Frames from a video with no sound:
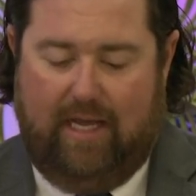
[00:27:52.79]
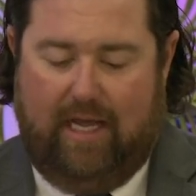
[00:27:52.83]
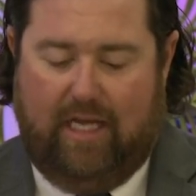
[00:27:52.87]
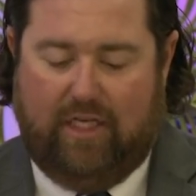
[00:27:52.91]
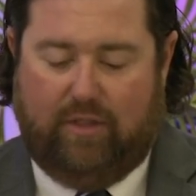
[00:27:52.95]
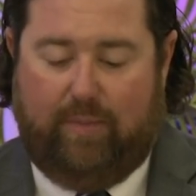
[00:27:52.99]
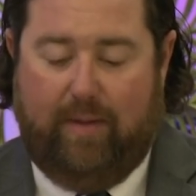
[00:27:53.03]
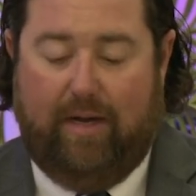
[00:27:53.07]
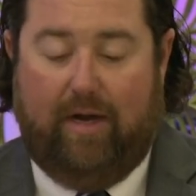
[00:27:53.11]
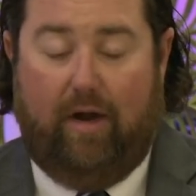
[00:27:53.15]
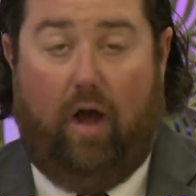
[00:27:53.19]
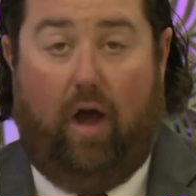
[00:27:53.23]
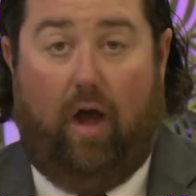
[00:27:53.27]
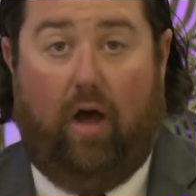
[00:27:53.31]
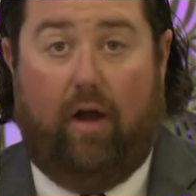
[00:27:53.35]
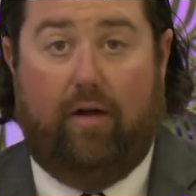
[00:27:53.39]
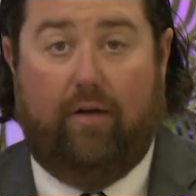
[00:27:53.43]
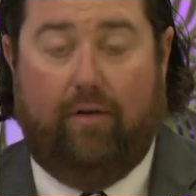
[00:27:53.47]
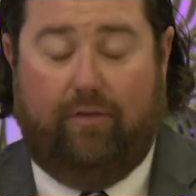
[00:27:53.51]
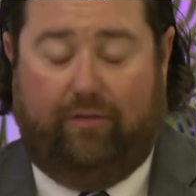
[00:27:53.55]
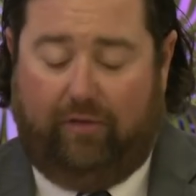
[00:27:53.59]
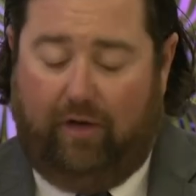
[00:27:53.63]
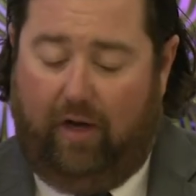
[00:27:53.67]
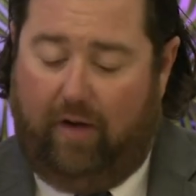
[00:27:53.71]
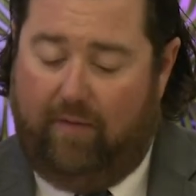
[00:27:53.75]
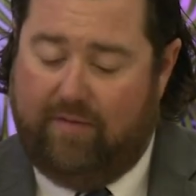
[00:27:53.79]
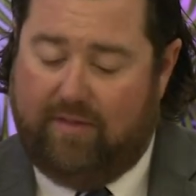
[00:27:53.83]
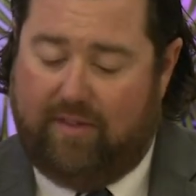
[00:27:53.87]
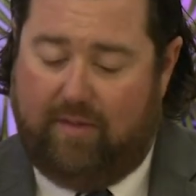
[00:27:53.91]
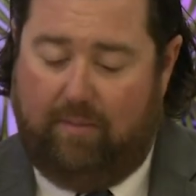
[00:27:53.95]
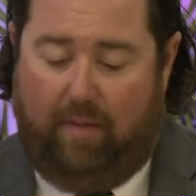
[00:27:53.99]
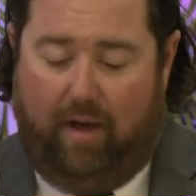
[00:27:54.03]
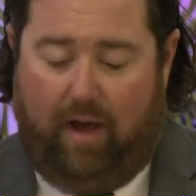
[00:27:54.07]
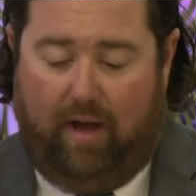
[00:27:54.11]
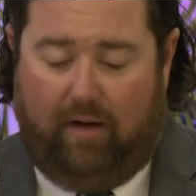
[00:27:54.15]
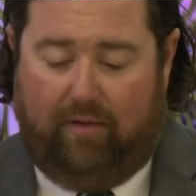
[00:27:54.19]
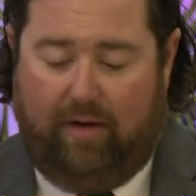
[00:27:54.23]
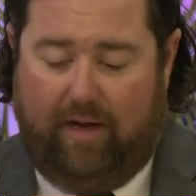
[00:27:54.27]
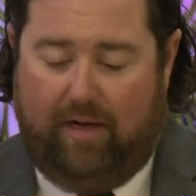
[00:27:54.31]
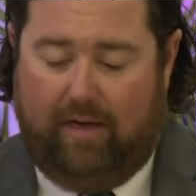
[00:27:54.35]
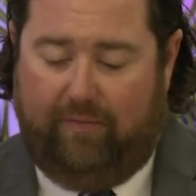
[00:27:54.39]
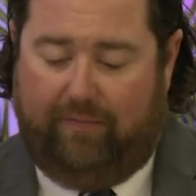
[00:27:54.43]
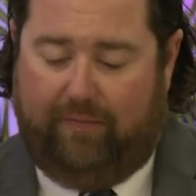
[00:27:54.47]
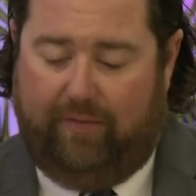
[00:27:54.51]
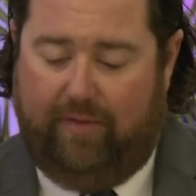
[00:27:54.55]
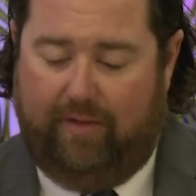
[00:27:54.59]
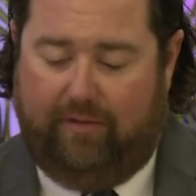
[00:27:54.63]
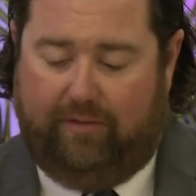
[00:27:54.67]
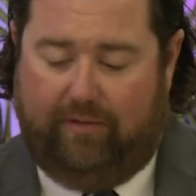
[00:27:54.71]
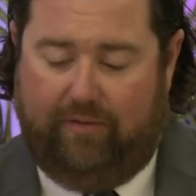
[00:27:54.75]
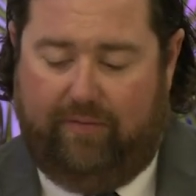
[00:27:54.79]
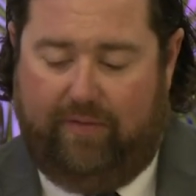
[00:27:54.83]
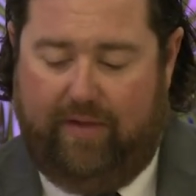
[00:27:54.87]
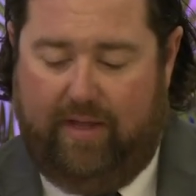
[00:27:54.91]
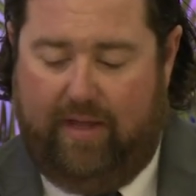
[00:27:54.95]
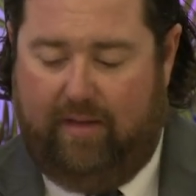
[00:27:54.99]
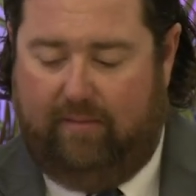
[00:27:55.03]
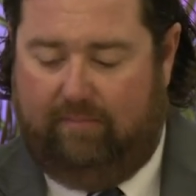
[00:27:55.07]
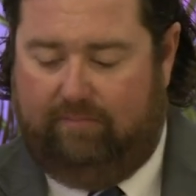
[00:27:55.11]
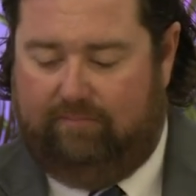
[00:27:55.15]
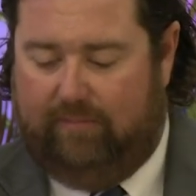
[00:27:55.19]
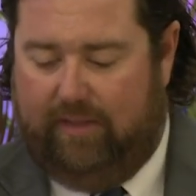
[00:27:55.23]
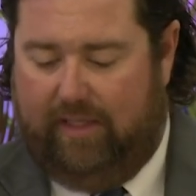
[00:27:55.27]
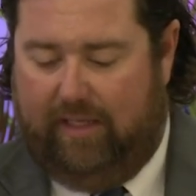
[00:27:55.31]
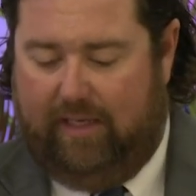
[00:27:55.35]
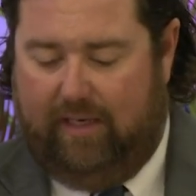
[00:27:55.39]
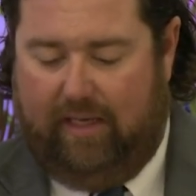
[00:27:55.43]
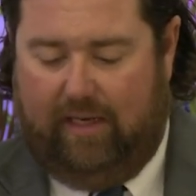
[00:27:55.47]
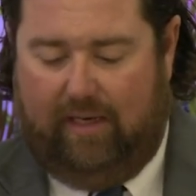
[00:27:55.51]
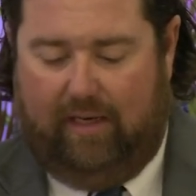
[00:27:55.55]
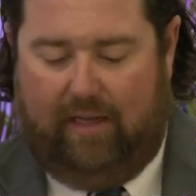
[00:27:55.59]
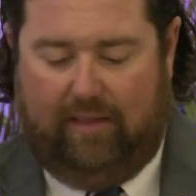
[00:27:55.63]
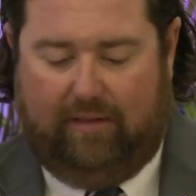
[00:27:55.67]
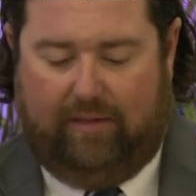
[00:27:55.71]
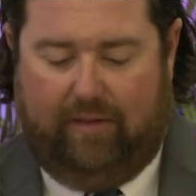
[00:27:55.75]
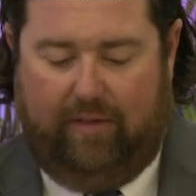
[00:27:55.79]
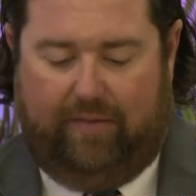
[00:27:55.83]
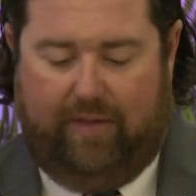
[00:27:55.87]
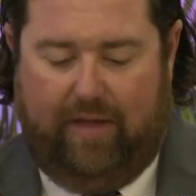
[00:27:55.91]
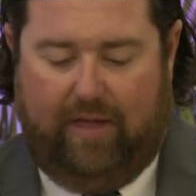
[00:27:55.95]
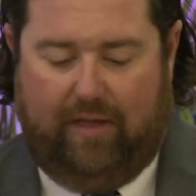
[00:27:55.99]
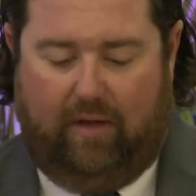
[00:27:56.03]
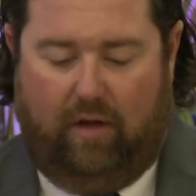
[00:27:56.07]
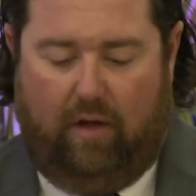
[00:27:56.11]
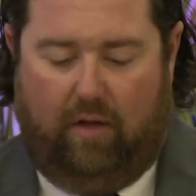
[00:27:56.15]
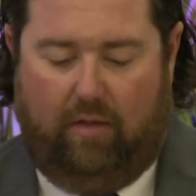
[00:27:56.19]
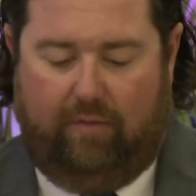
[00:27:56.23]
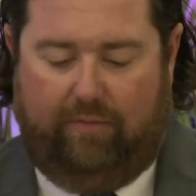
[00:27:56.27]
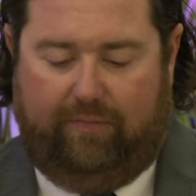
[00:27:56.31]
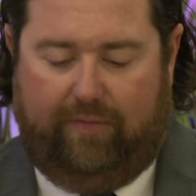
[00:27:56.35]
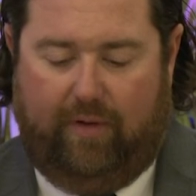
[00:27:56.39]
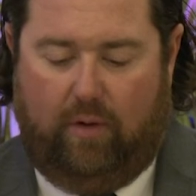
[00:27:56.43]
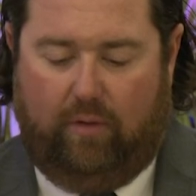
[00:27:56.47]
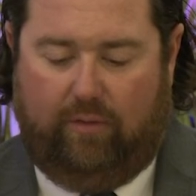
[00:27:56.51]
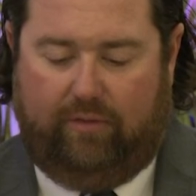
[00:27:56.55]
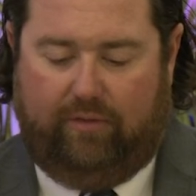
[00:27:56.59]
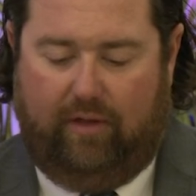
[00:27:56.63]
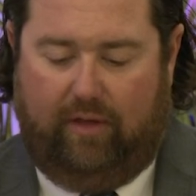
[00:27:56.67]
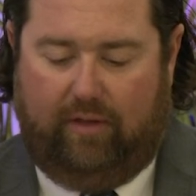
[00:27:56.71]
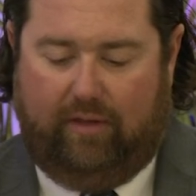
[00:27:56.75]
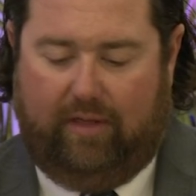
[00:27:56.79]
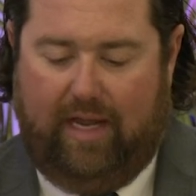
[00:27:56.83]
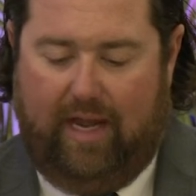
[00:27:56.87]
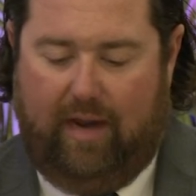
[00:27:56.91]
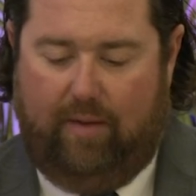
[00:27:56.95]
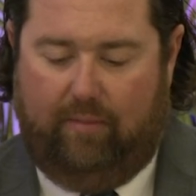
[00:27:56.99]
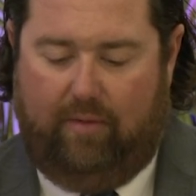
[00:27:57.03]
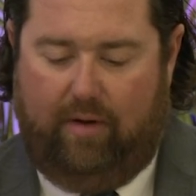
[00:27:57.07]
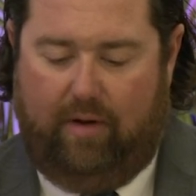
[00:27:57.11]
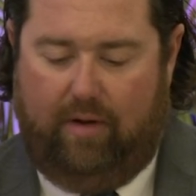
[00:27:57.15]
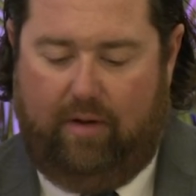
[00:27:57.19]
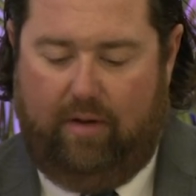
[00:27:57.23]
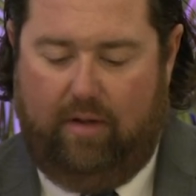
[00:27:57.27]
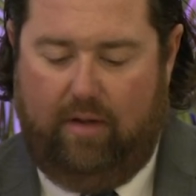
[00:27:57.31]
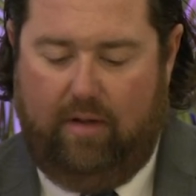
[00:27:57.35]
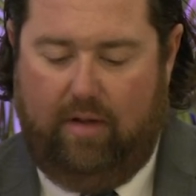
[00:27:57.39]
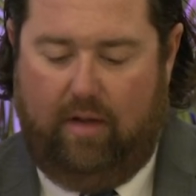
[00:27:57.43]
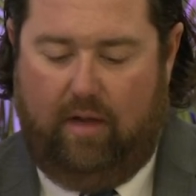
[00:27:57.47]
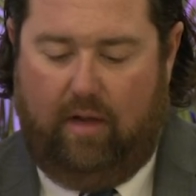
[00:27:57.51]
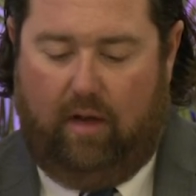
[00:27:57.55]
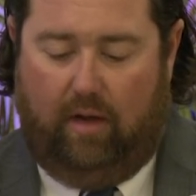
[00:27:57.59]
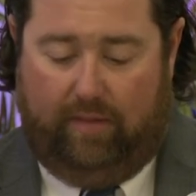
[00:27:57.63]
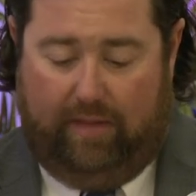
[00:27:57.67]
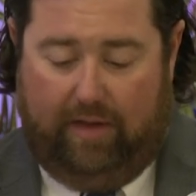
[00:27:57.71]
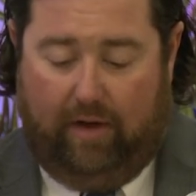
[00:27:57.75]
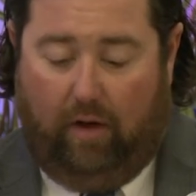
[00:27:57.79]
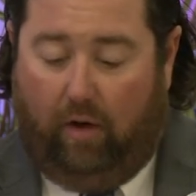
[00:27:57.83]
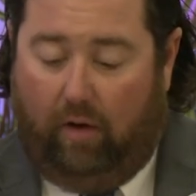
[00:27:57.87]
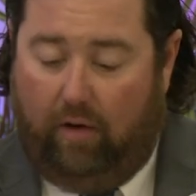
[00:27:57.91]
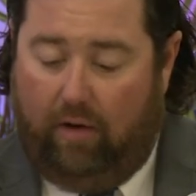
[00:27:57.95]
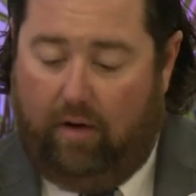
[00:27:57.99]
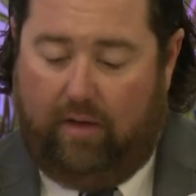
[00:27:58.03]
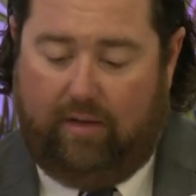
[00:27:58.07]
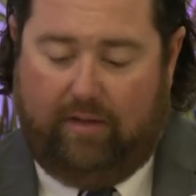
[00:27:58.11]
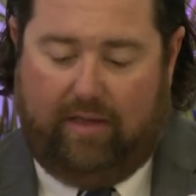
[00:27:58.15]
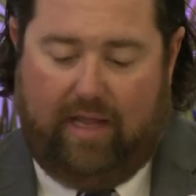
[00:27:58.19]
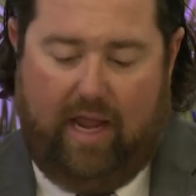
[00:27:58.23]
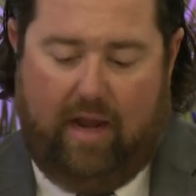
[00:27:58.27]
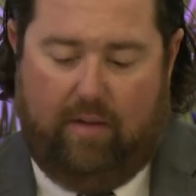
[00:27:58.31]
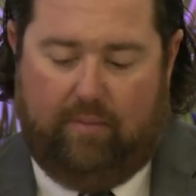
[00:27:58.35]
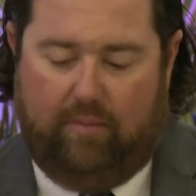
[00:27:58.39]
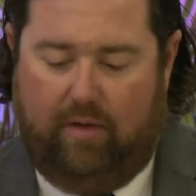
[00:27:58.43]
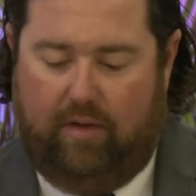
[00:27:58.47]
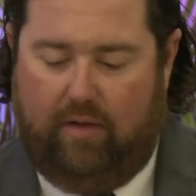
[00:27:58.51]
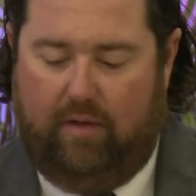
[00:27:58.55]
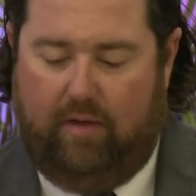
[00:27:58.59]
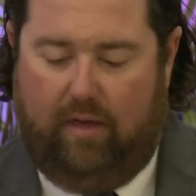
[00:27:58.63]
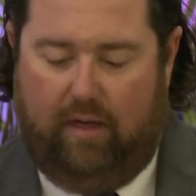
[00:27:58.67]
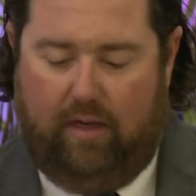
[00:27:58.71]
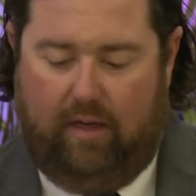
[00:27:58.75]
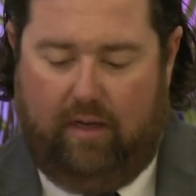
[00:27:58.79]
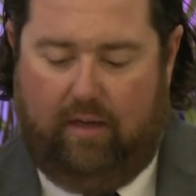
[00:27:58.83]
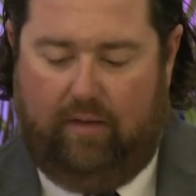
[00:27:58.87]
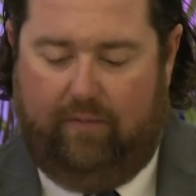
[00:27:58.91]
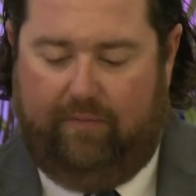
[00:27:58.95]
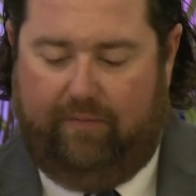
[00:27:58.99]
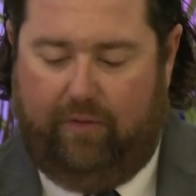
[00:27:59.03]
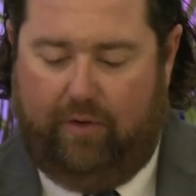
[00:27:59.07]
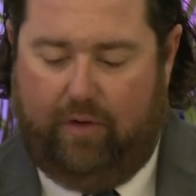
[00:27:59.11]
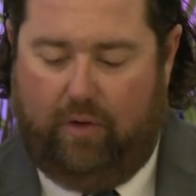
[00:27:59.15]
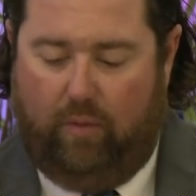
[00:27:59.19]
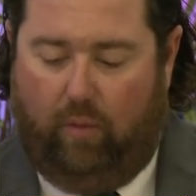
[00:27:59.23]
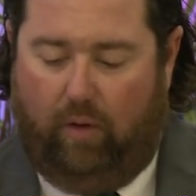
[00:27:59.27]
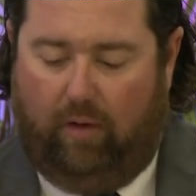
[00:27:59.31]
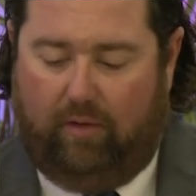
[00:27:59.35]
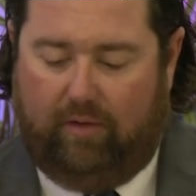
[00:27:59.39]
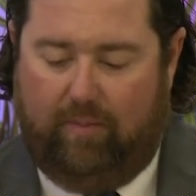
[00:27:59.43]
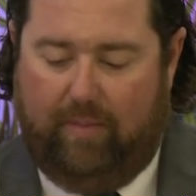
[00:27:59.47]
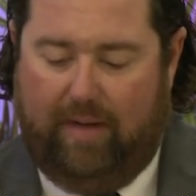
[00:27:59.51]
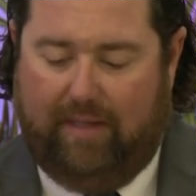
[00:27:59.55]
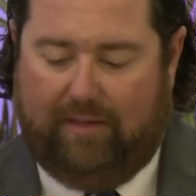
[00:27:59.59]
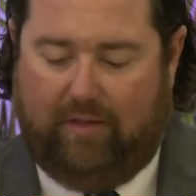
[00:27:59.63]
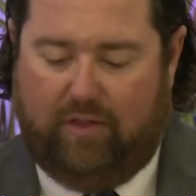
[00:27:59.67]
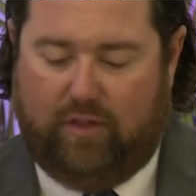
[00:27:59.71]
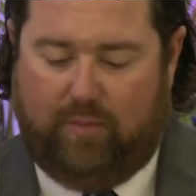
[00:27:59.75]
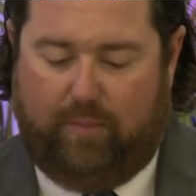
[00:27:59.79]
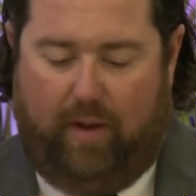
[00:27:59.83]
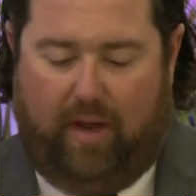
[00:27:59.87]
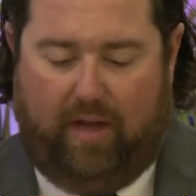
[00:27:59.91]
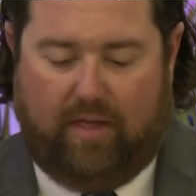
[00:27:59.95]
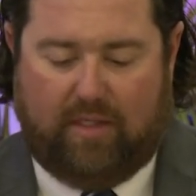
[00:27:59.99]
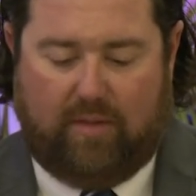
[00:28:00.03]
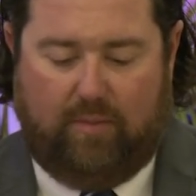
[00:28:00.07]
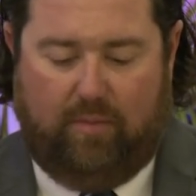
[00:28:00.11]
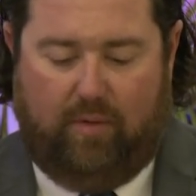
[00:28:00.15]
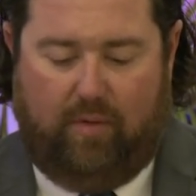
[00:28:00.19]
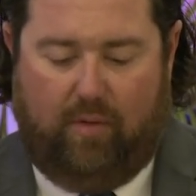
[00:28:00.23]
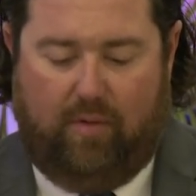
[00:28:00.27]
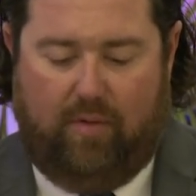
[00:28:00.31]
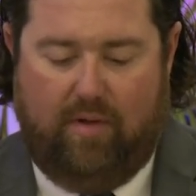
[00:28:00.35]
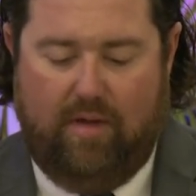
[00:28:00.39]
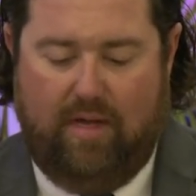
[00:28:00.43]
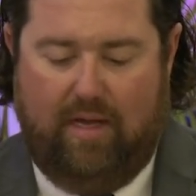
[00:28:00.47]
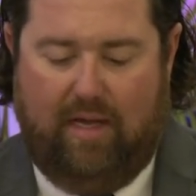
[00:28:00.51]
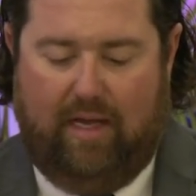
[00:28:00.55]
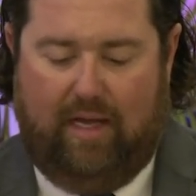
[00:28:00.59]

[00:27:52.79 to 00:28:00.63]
It's been an honor to serve as the moderator for this event, and I'd like to thank all the folks on camera that aren't on camera for your work to make this possible.